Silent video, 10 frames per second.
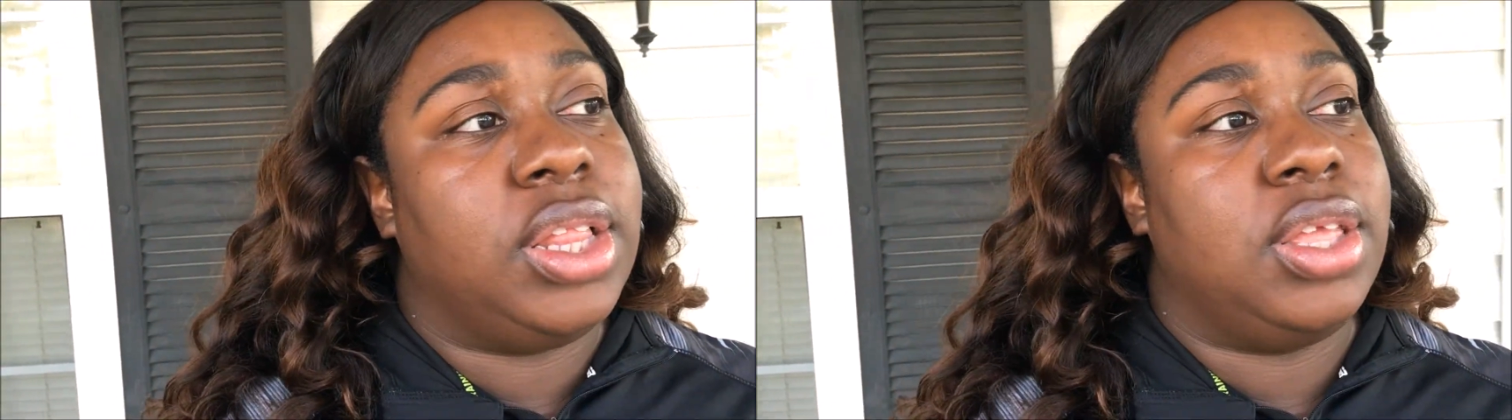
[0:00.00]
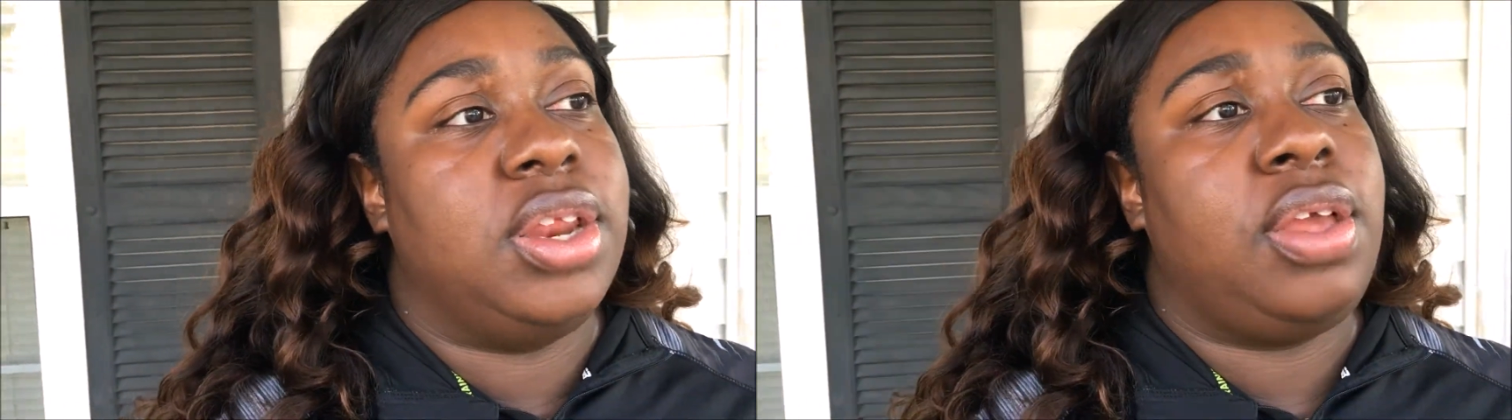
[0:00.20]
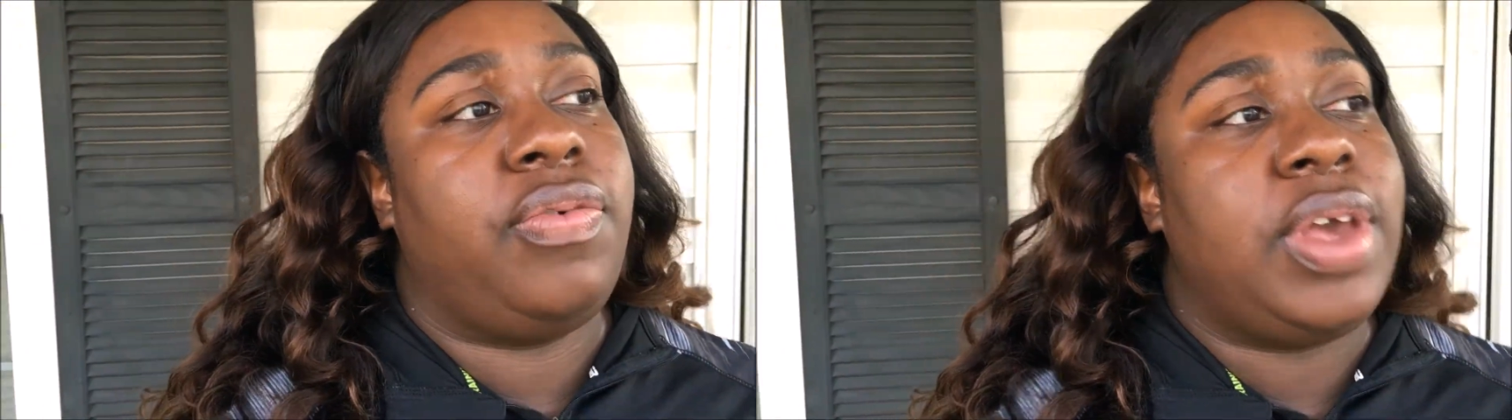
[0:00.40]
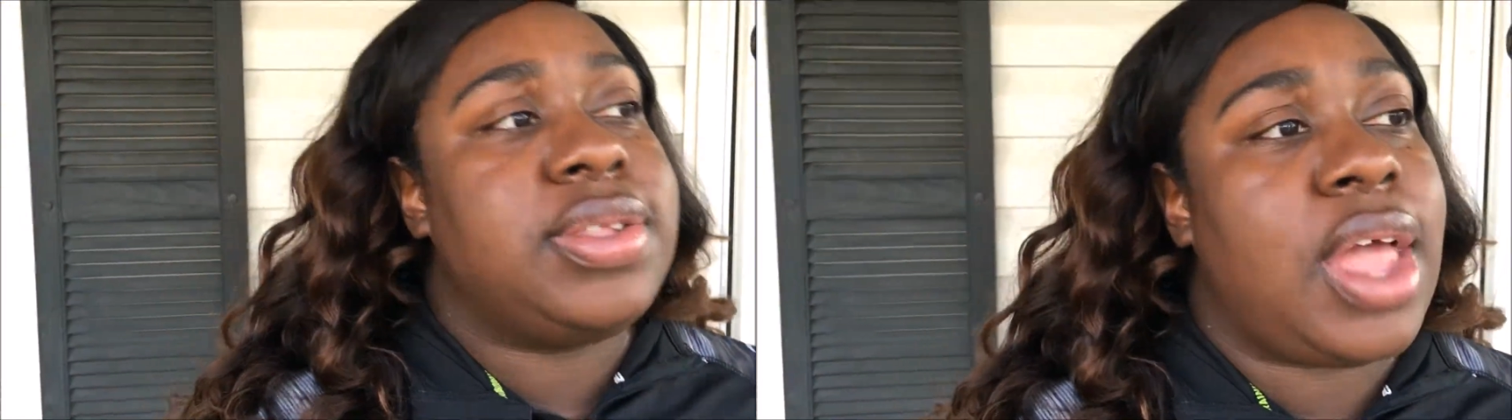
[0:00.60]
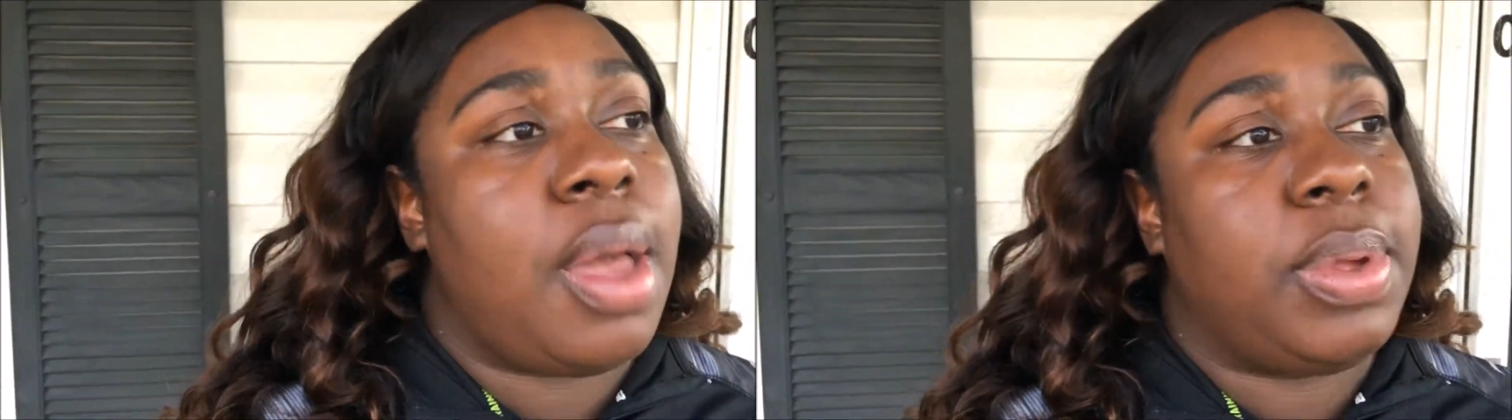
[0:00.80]
and then he
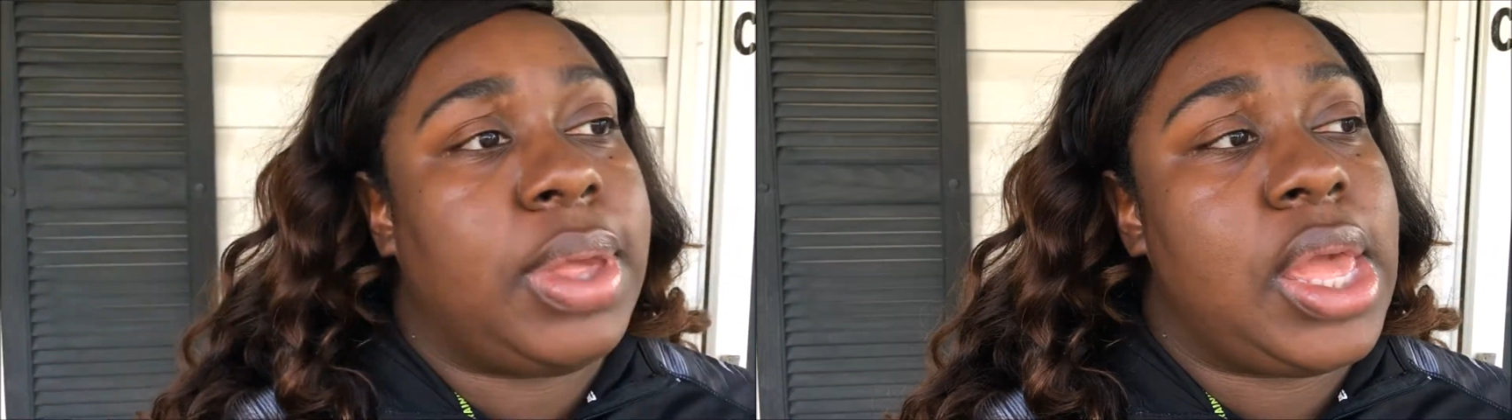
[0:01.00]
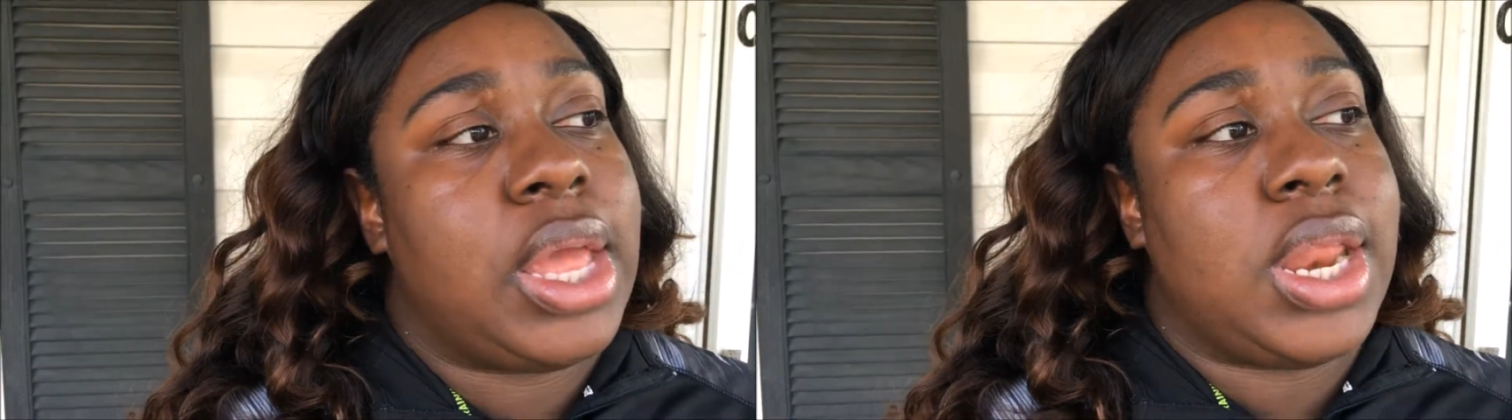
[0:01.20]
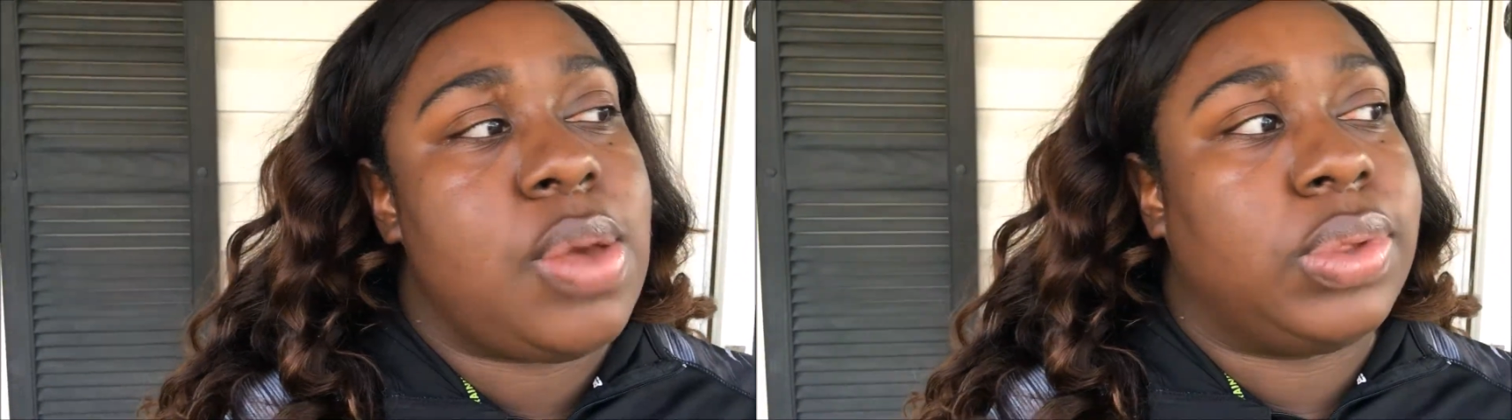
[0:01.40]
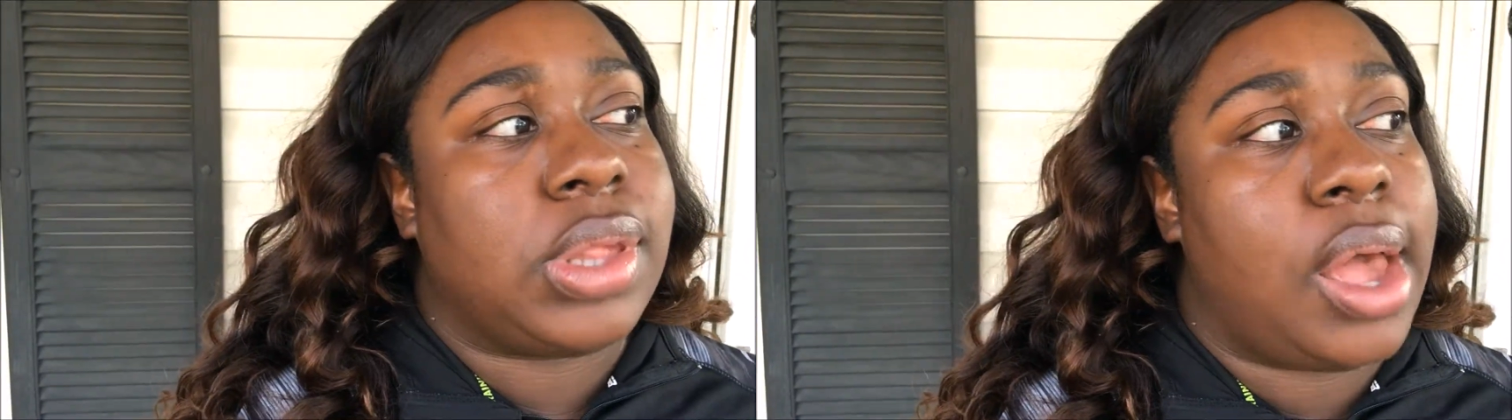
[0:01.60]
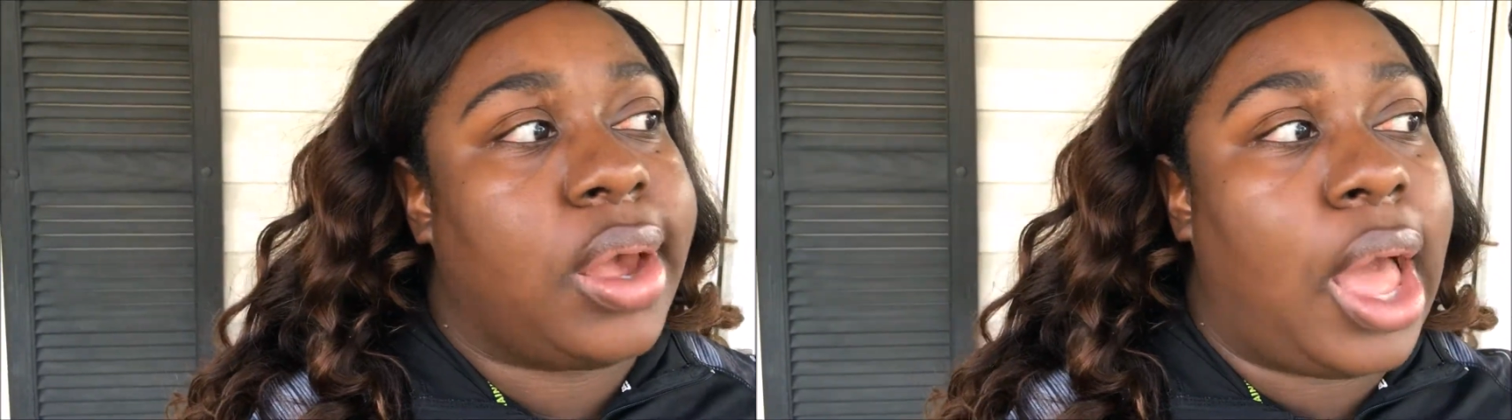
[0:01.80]
FaceTimed me, and he
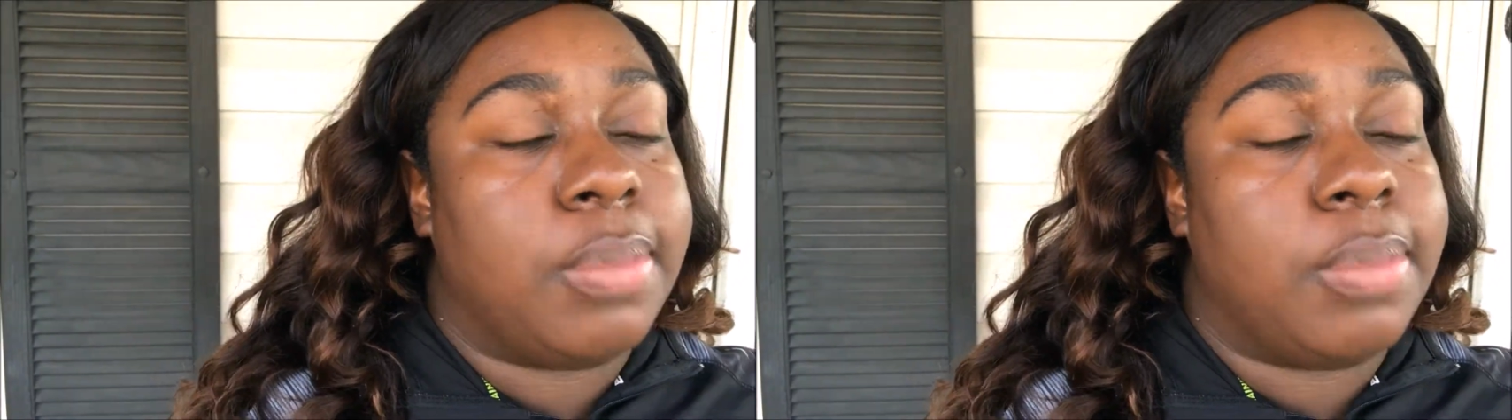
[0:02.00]
was like,